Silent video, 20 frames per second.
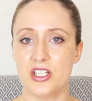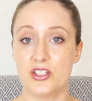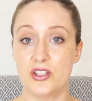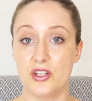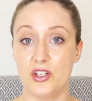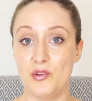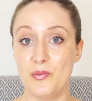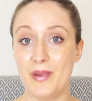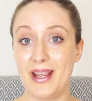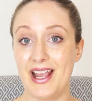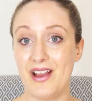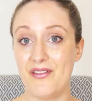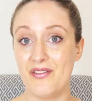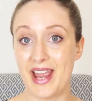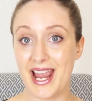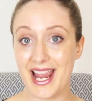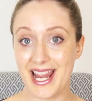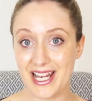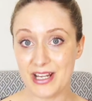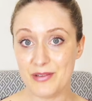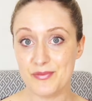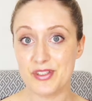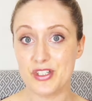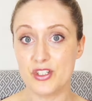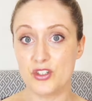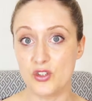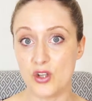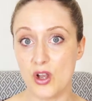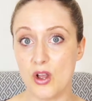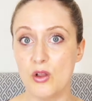So you may have aims
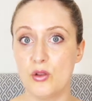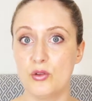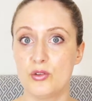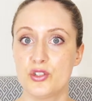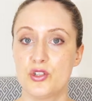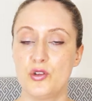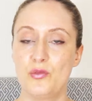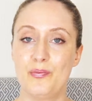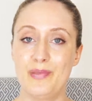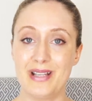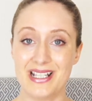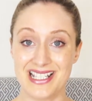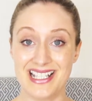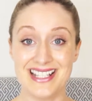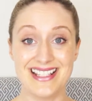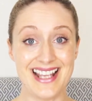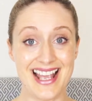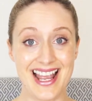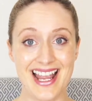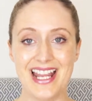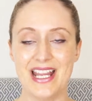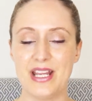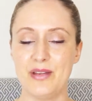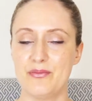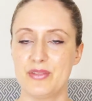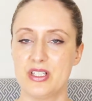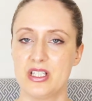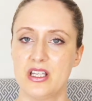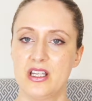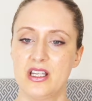and goals, so business
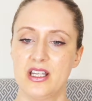aims.